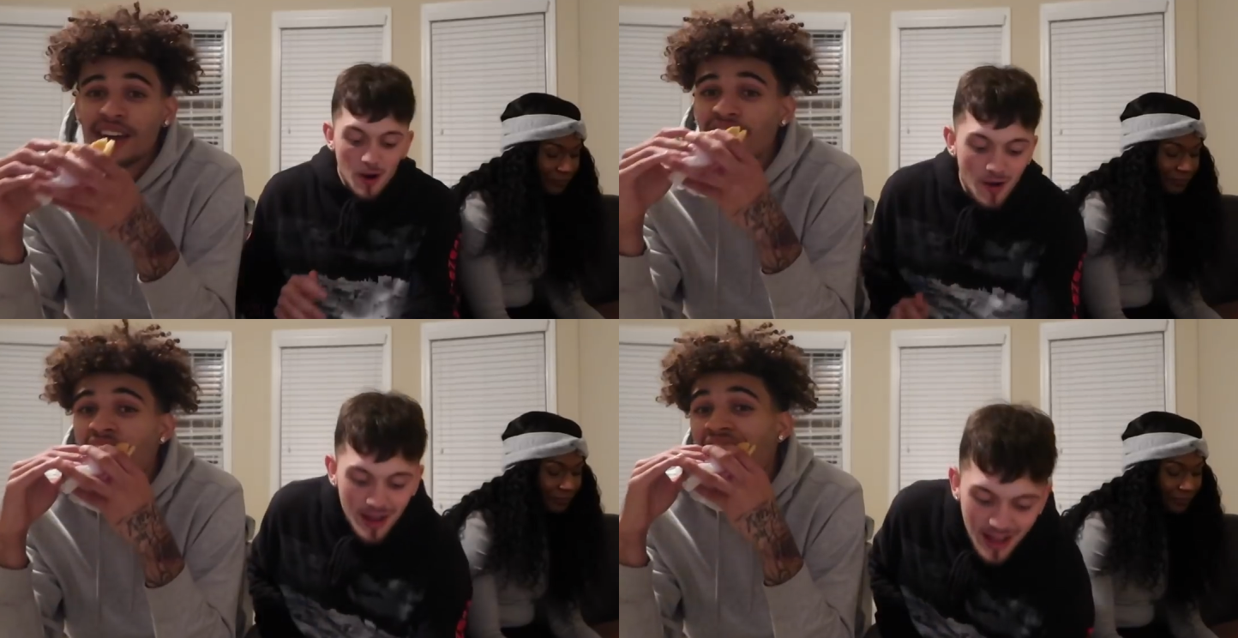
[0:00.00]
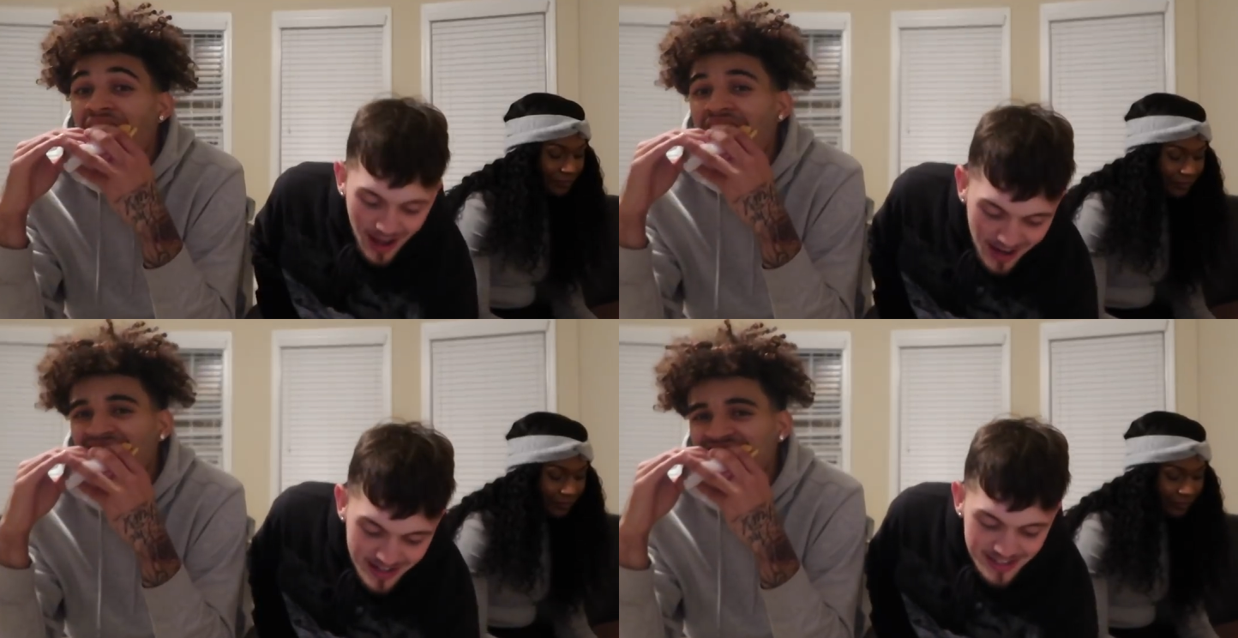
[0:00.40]
Speaker 1: Bro,
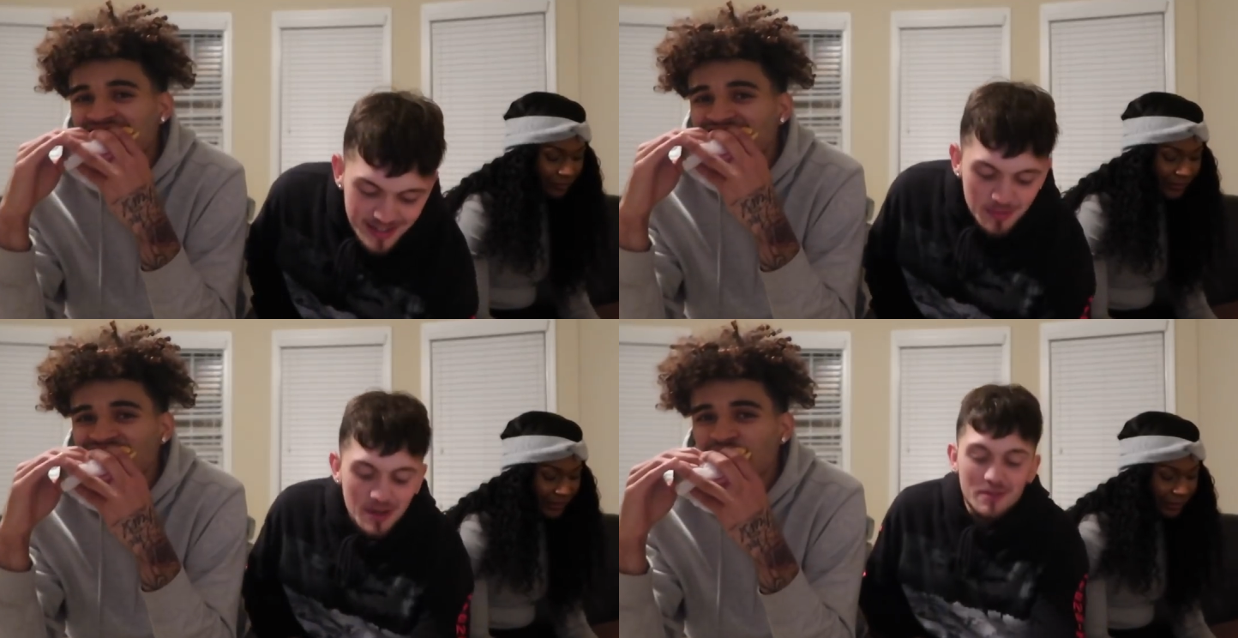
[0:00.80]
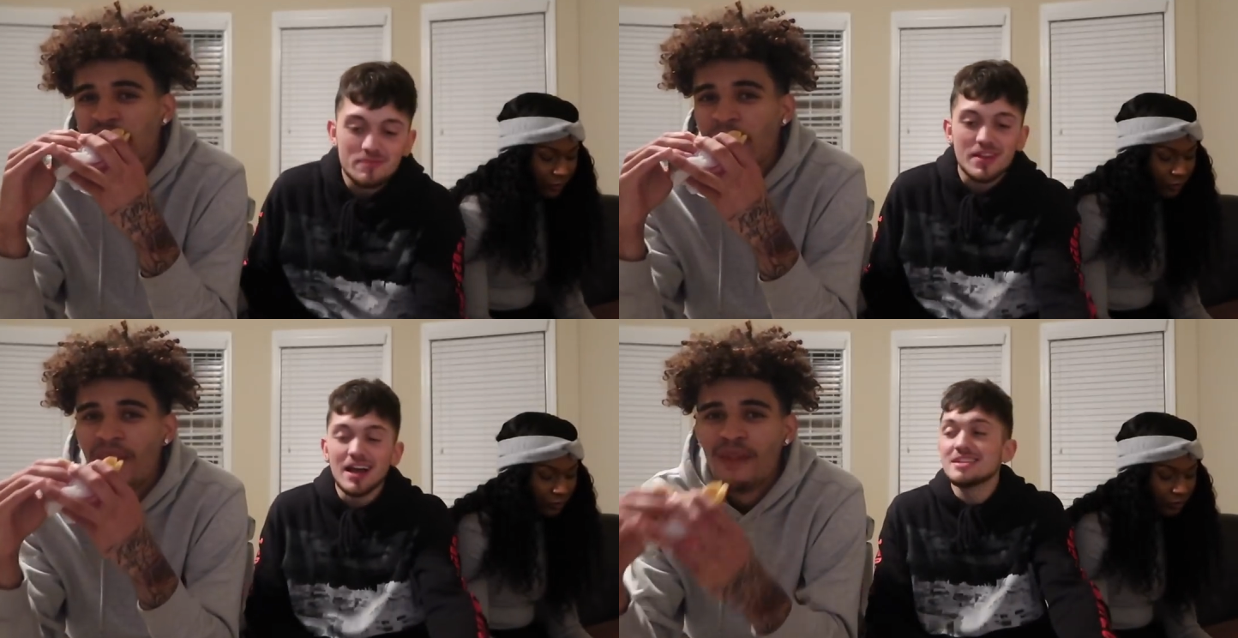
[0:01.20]
honestly,
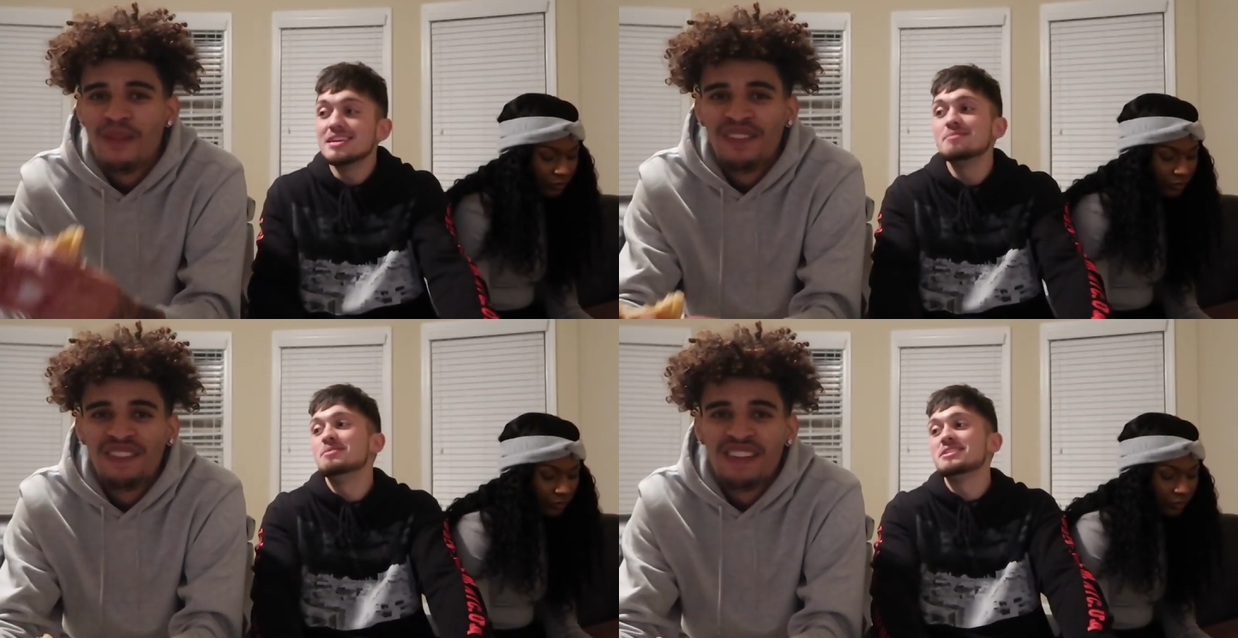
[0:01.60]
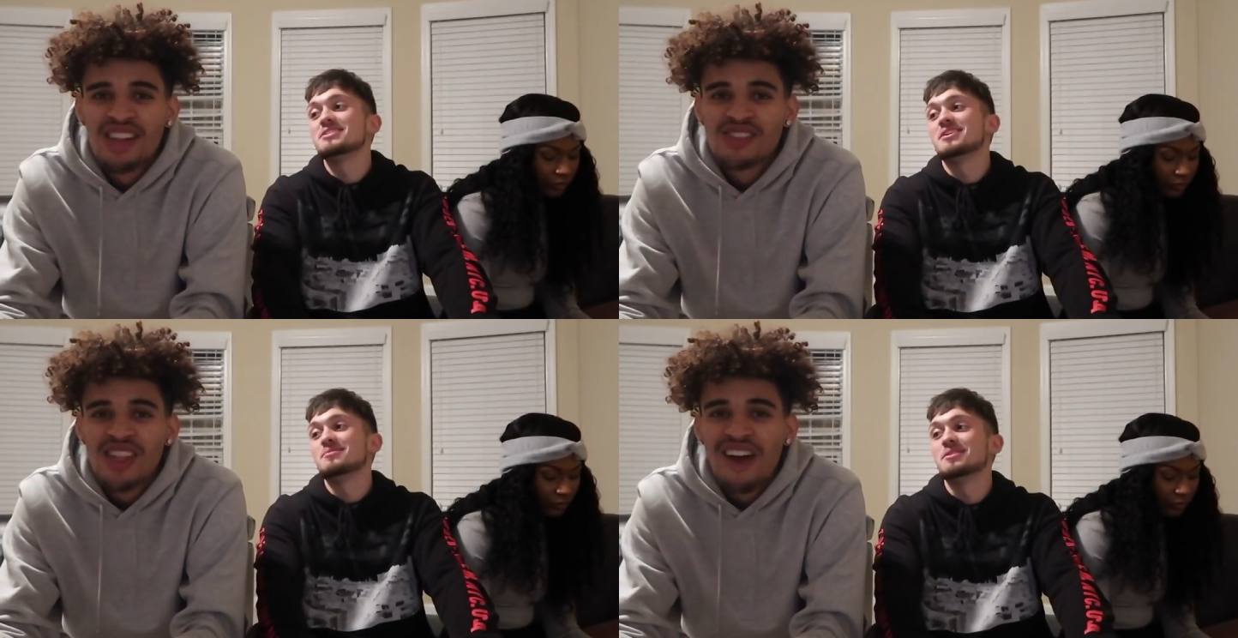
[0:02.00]
bro, I did
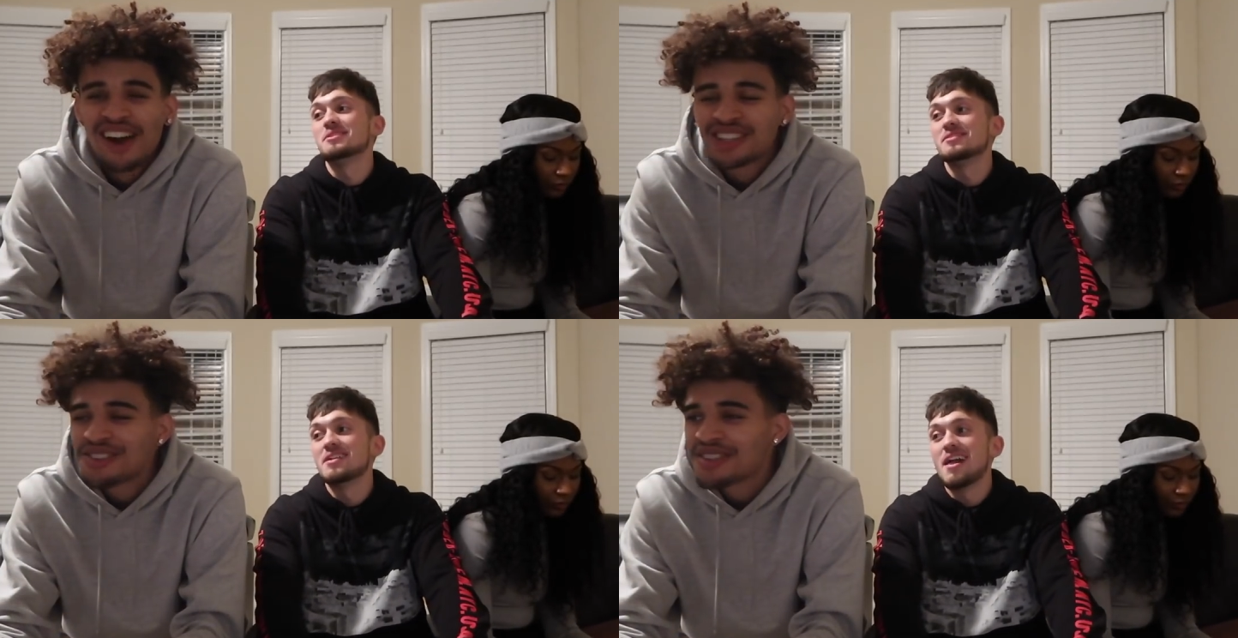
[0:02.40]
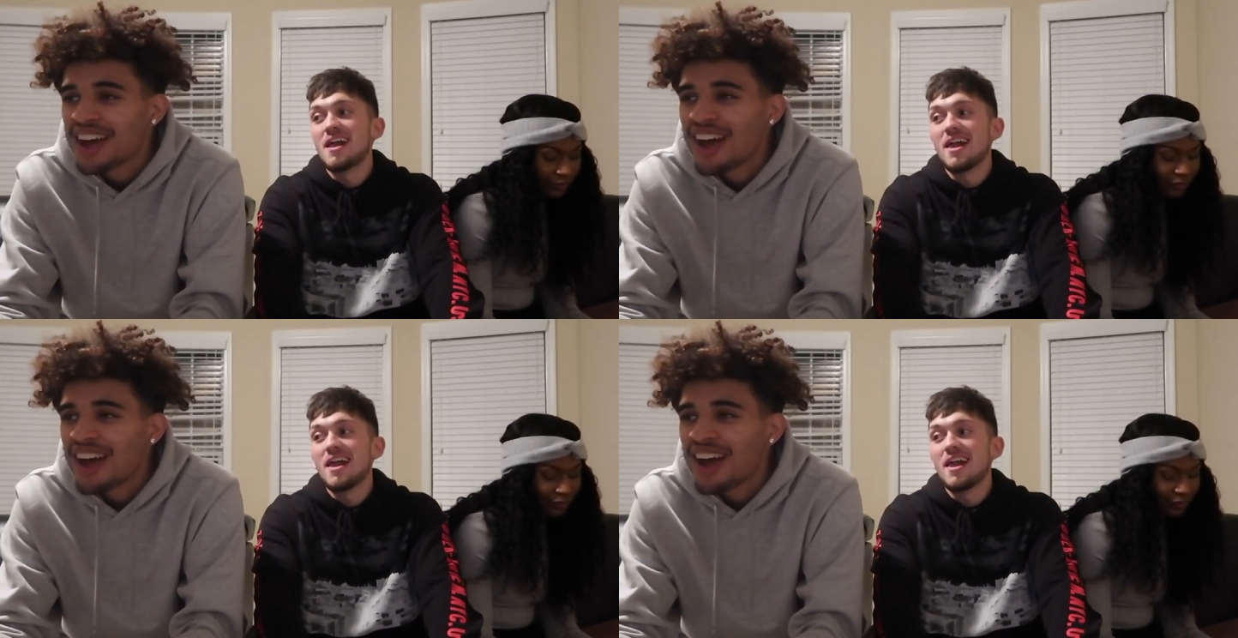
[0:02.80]
miss y'all, bro. I'm